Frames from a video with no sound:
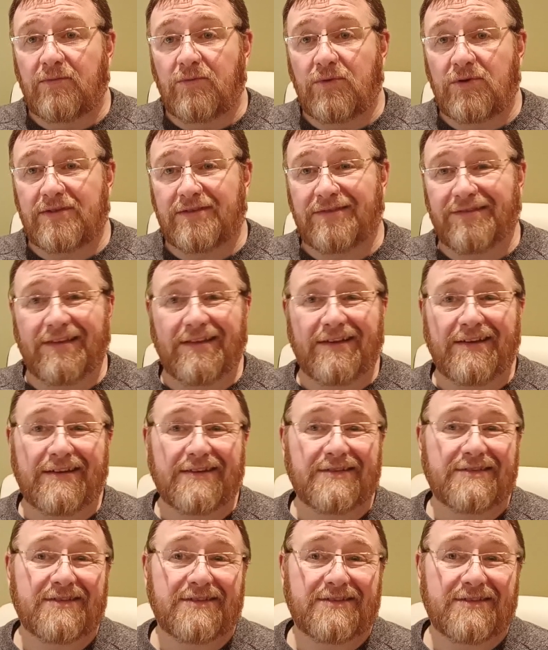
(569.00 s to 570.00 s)
what's there
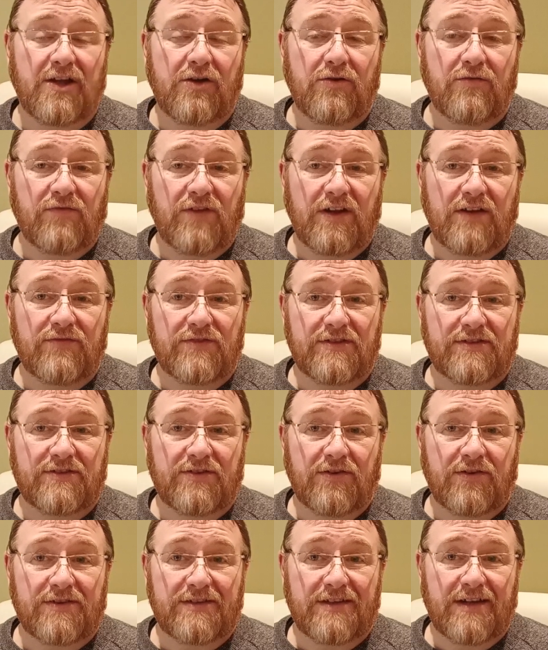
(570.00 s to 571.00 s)
as the stout flavours
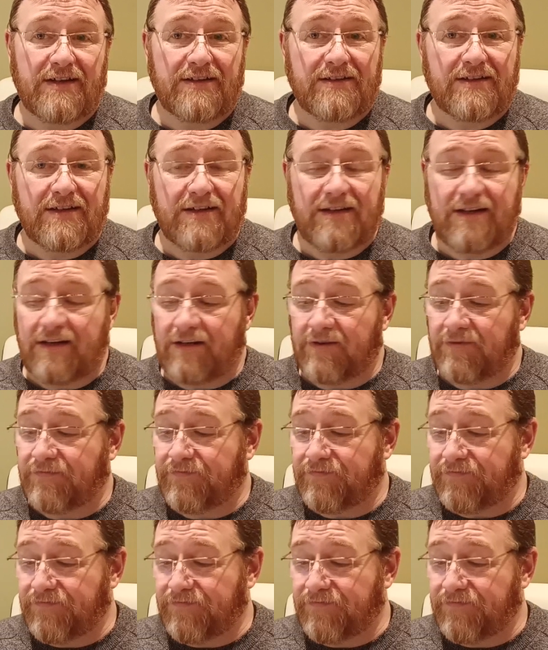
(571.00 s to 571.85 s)
to a certain degree.